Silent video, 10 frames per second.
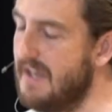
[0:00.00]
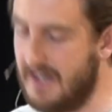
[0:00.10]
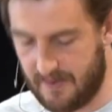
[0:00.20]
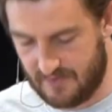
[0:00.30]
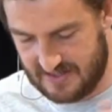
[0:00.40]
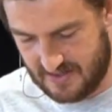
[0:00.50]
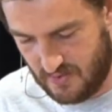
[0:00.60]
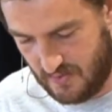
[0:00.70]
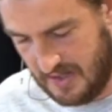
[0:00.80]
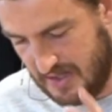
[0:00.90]
Now, if you're
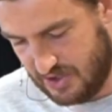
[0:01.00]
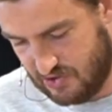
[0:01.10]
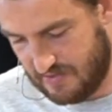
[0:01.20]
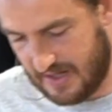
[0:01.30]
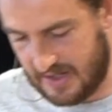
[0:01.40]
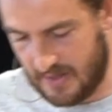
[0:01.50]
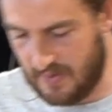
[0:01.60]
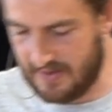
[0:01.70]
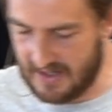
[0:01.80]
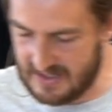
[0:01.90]
still struggling
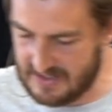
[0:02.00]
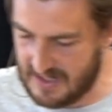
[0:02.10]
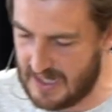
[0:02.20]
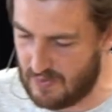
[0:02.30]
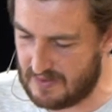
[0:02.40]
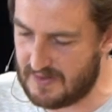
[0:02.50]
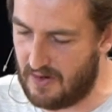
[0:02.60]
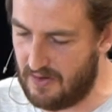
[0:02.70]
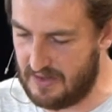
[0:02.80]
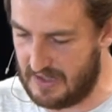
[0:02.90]
with understanding what's
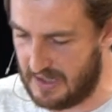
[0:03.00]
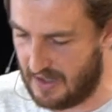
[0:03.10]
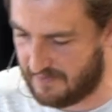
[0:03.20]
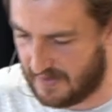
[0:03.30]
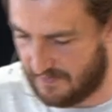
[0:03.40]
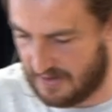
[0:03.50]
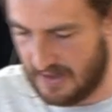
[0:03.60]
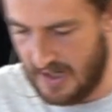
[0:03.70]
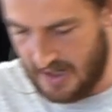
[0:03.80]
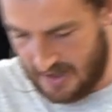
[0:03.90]
going on here, I've
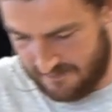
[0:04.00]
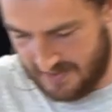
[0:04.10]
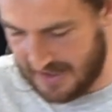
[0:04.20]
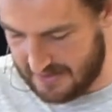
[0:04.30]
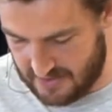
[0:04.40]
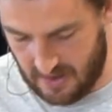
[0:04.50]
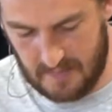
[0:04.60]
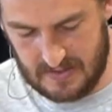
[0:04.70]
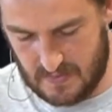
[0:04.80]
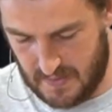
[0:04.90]
given, I've taken
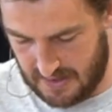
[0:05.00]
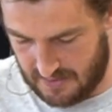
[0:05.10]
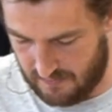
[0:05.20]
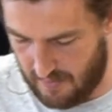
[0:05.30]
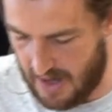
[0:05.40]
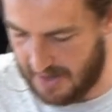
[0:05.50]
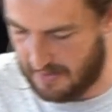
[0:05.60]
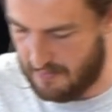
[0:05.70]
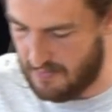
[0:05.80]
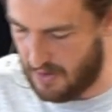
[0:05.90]
time this week to write
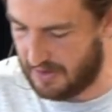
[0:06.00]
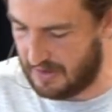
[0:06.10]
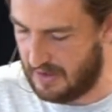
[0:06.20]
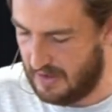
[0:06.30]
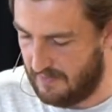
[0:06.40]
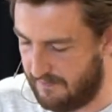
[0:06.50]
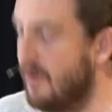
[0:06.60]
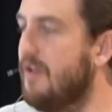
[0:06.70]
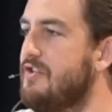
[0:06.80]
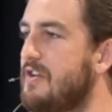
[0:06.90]
a modern
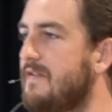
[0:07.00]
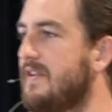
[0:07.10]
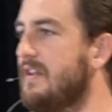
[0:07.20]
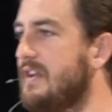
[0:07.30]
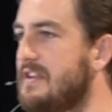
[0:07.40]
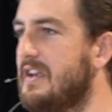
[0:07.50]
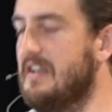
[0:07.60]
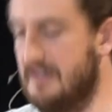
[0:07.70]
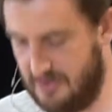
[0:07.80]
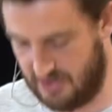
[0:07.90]
version of
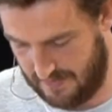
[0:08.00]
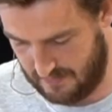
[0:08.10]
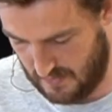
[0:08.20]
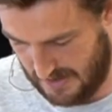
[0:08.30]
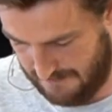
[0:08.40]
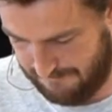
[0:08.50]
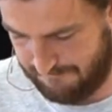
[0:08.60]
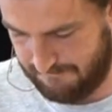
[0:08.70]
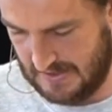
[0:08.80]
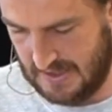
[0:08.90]
Ecclesiastes chapter 1.
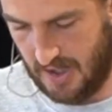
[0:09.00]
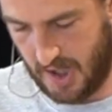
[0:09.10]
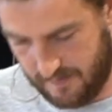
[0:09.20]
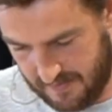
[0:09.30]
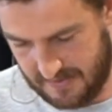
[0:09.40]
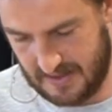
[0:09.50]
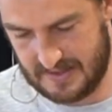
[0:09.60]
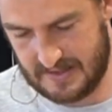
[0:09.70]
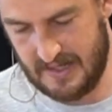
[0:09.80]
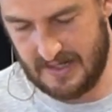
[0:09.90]
Hopefully,
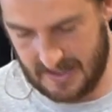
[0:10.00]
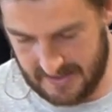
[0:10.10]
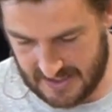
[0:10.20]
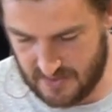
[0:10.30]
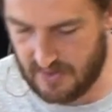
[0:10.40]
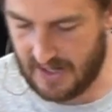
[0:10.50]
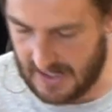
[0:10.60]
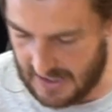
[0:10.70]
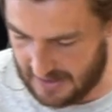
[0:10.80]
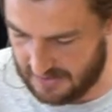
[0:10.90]
this connects with your
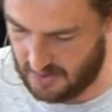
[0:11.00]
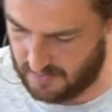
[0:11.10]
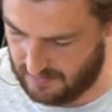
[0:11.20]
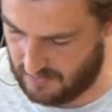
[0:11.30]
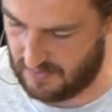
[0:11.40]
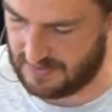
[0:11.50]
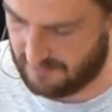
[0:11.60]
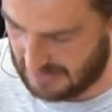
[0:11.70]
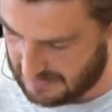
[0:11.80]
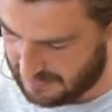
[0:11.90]
heart a little bit more as I
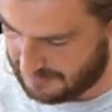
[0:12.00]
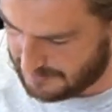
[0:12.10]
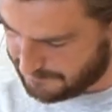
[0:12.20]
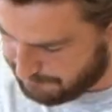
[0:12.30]
read this.